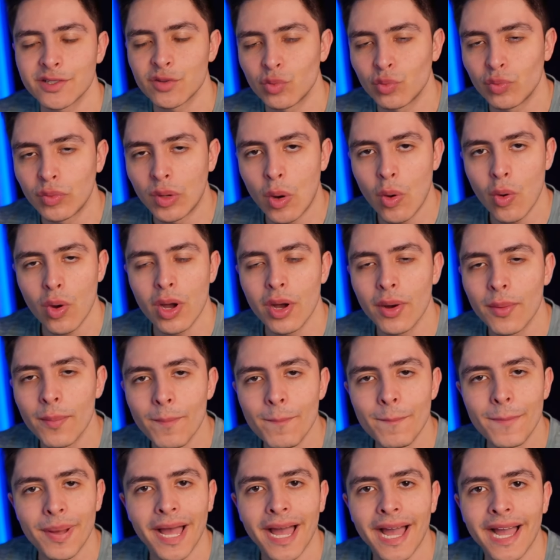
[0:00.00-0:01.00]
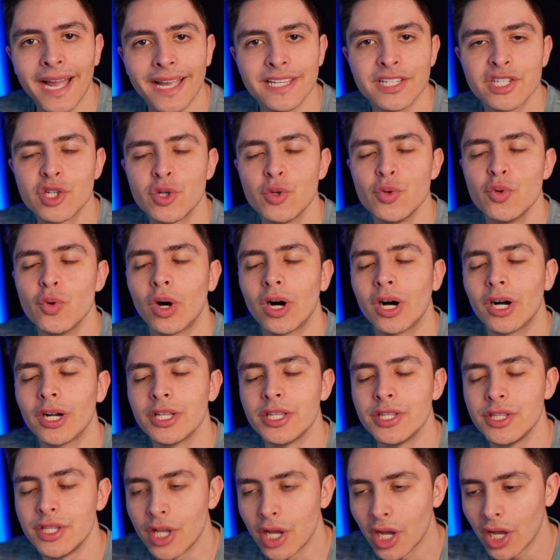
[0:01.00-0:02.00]
Welcome back to
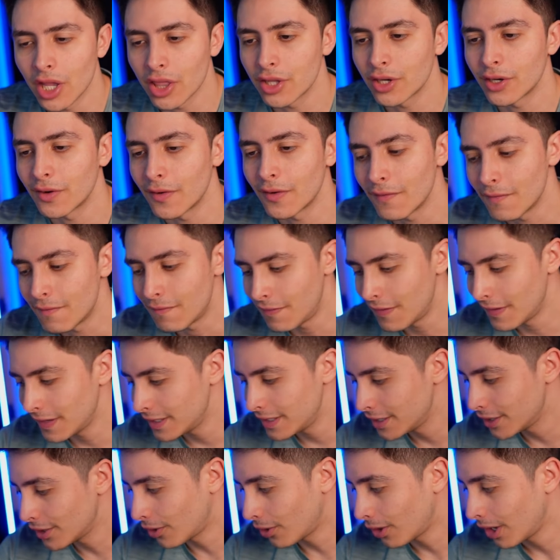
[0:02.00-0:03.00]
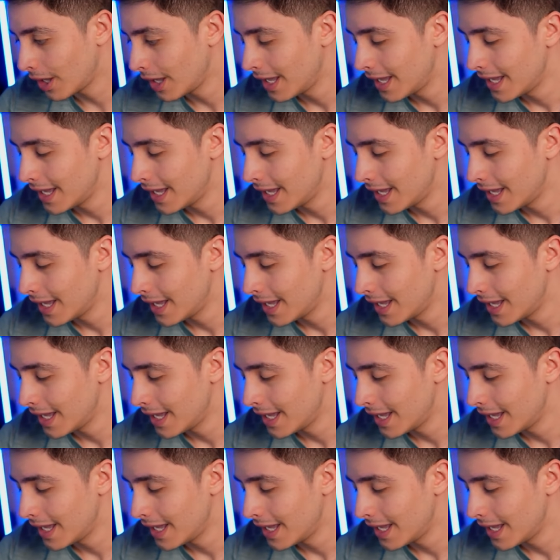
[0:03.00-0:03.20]
another video.